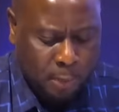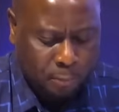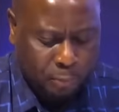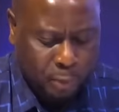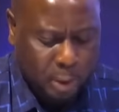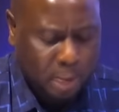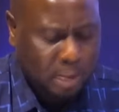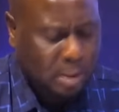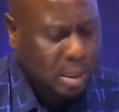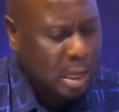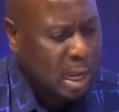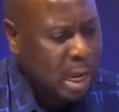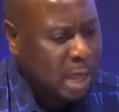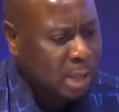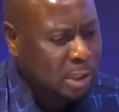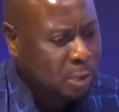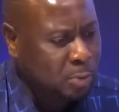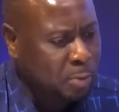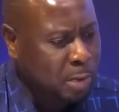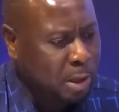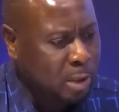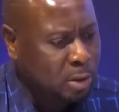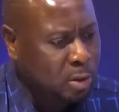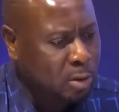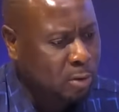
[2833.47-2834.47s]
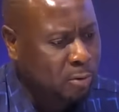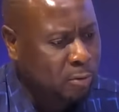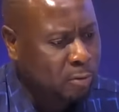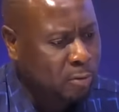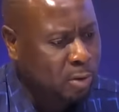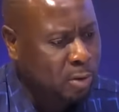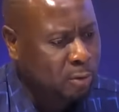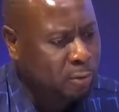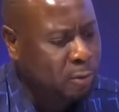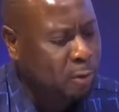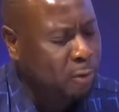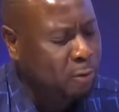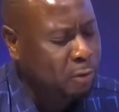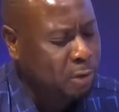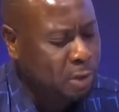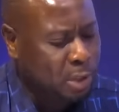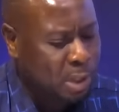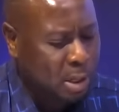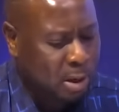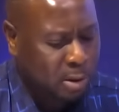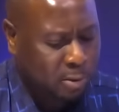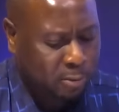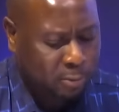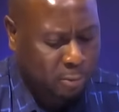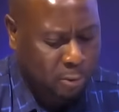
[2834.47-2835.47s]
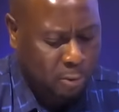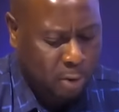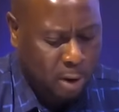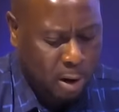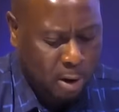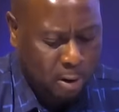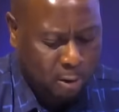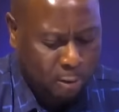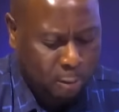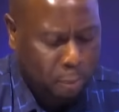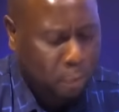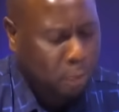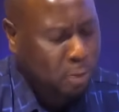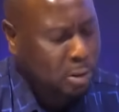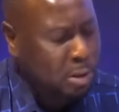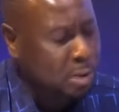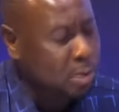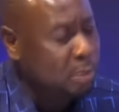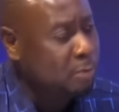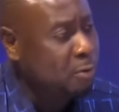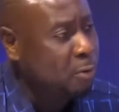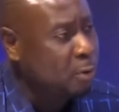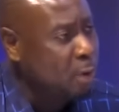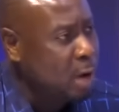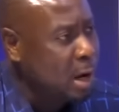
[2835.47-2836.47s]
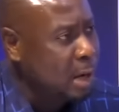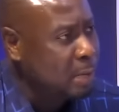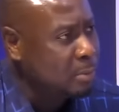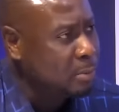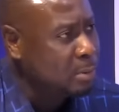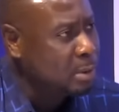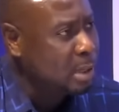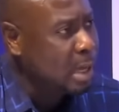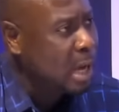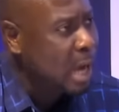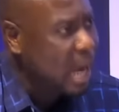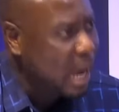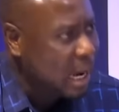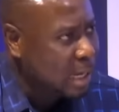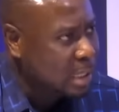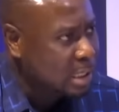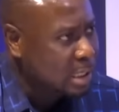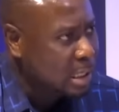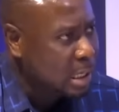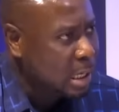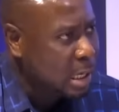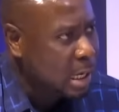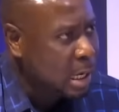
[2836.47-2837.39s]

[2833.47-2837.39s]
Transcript: is the aspect of the forfeiture of of proceeds of crimes act,